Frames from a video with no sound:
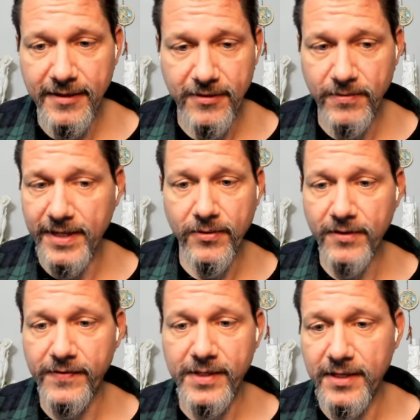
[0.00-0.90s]
the right
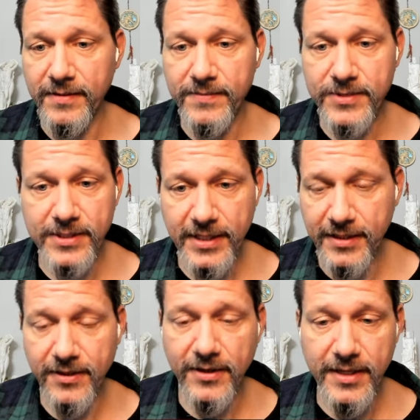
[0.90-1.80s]
orphic hymns,
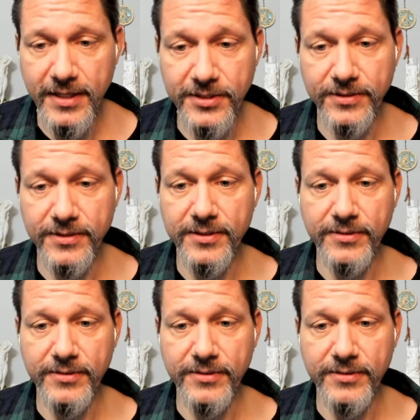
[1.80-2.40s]
and the archangels.